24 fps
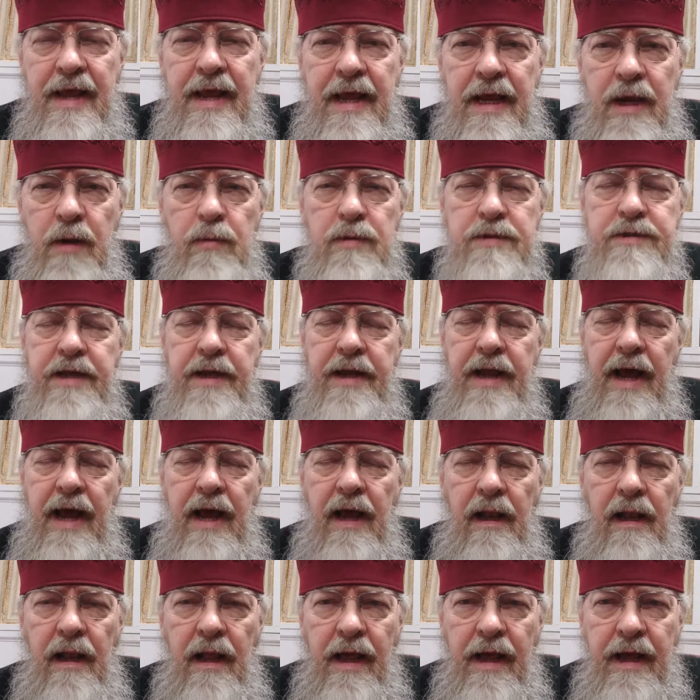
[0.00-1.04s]
He was an
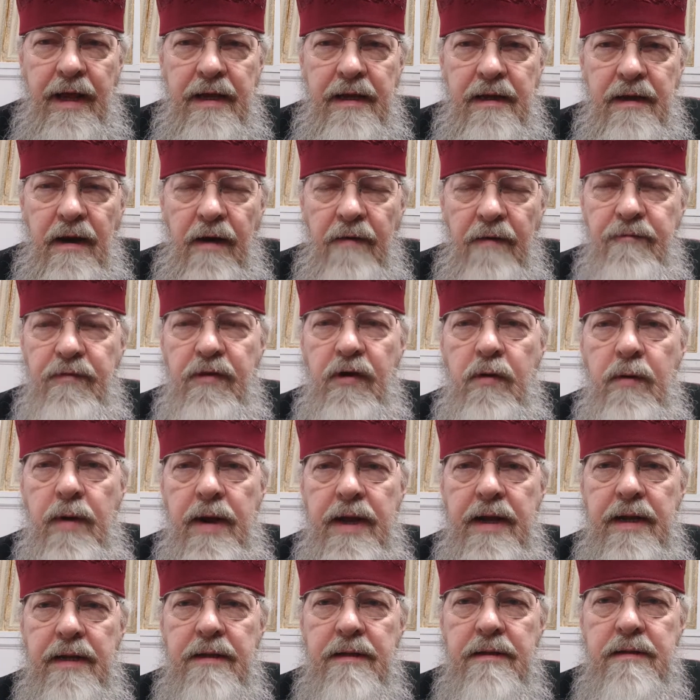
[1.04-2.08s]
ally of the
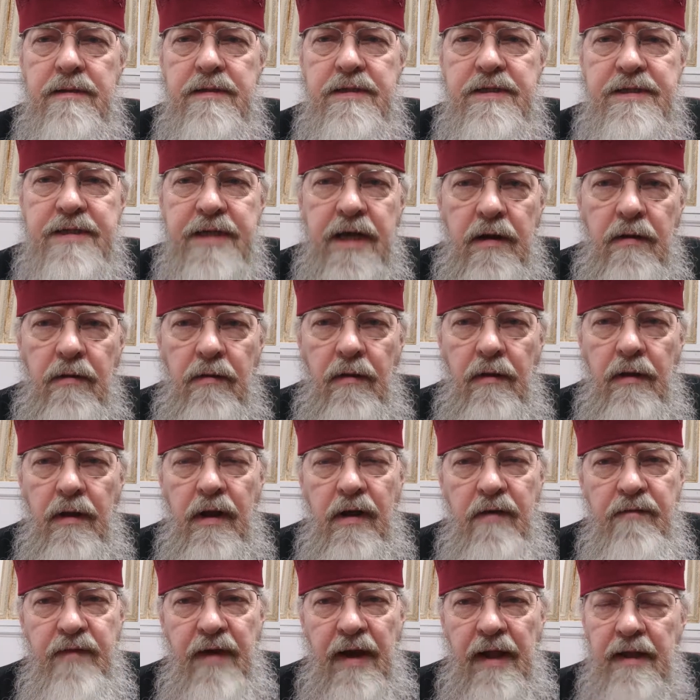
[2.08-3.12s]
great Cyril
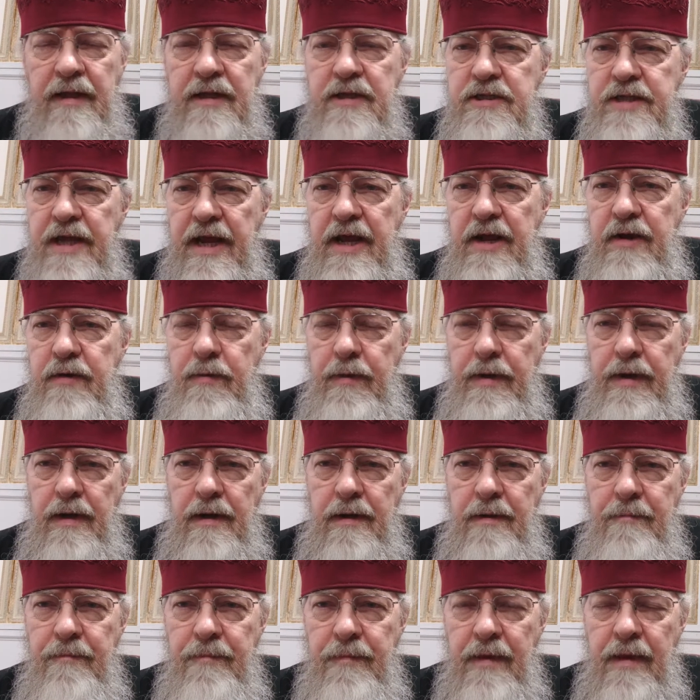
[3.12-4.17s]
of Alexandria
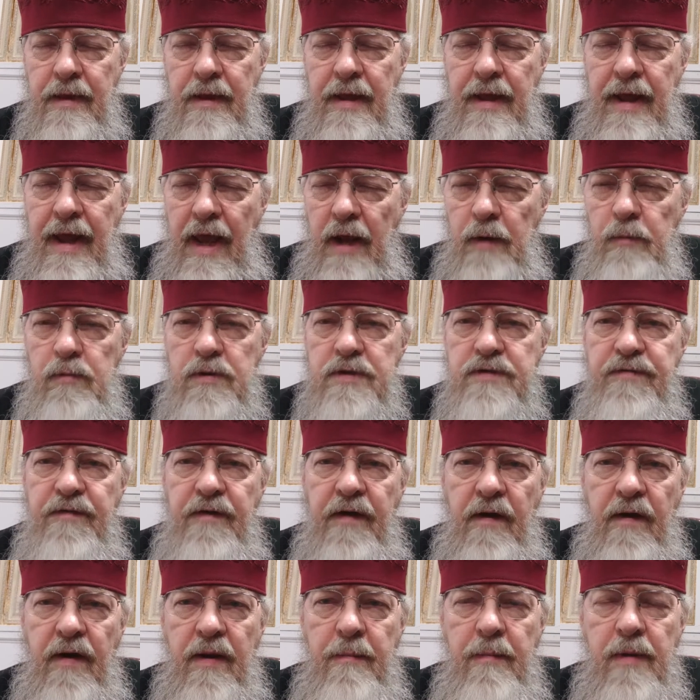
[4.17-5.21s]
and was
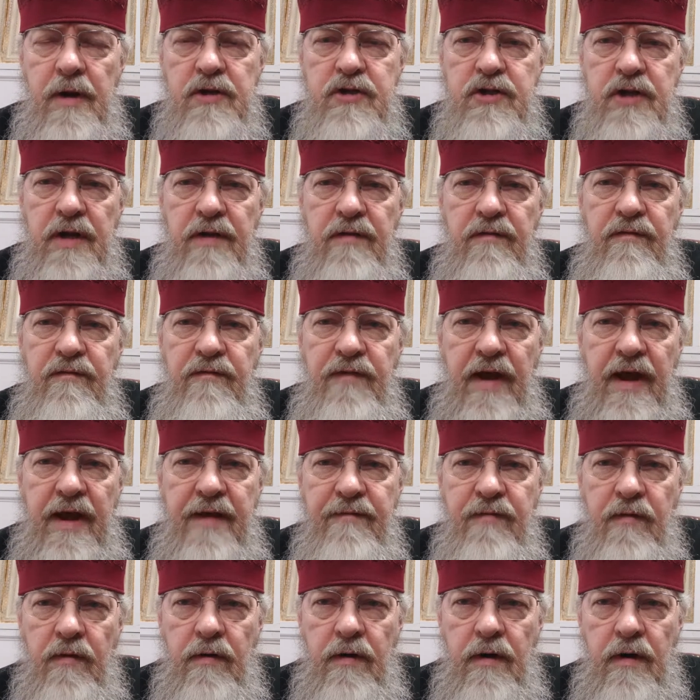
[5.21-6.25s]
very much in
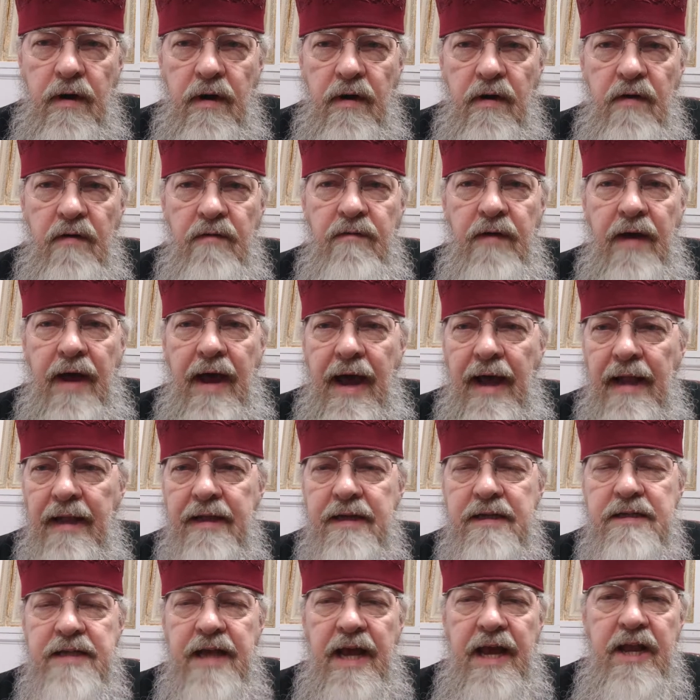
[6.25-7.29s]
favor of
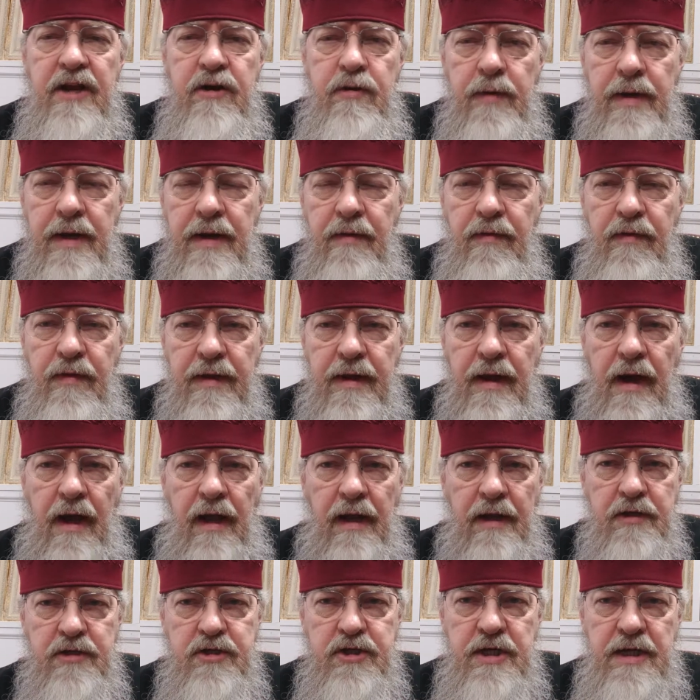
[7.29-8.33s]
Alexandrine
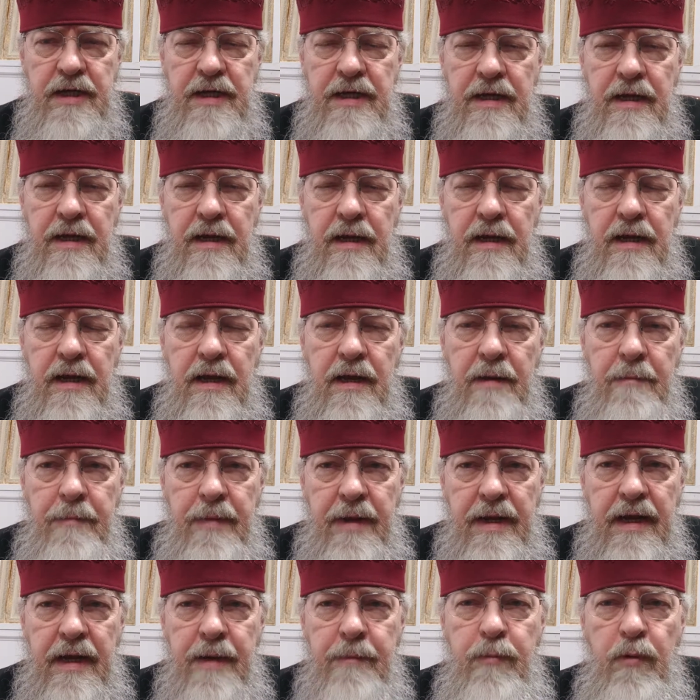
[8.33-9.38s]
theology
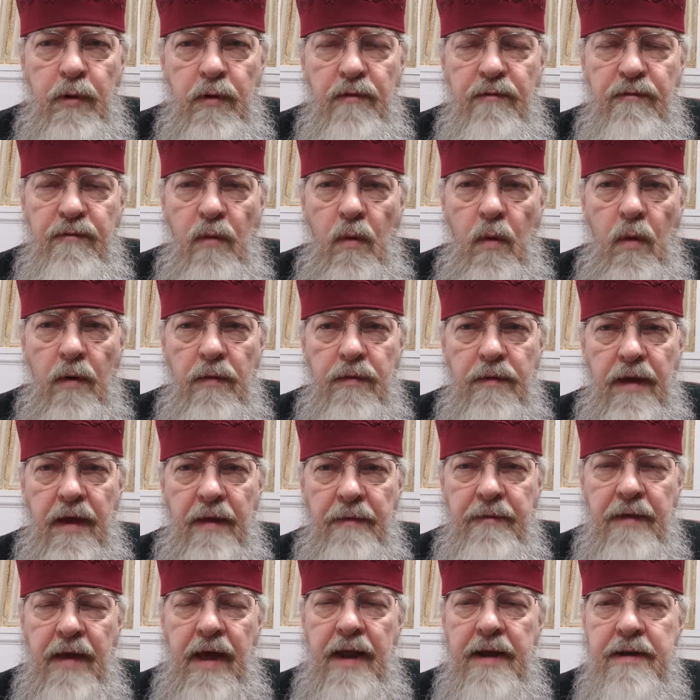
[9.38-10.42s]
being put forth
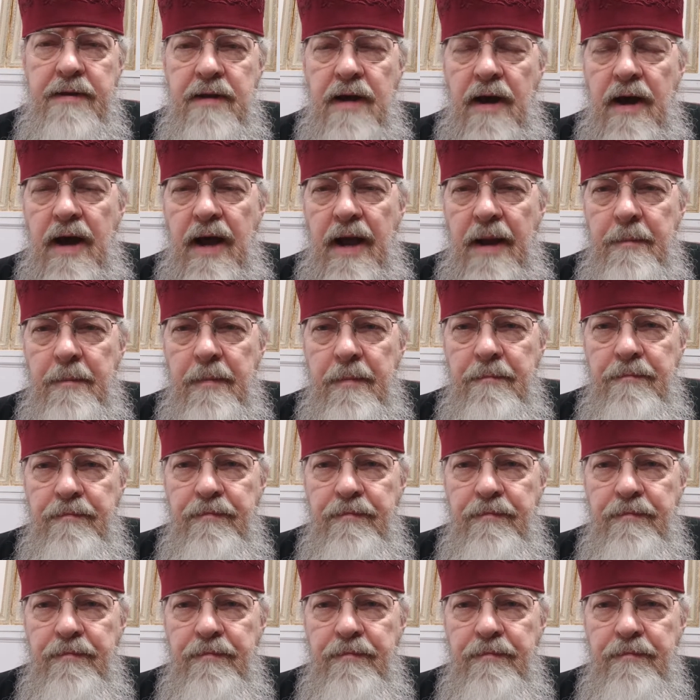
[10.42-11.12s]
at that time.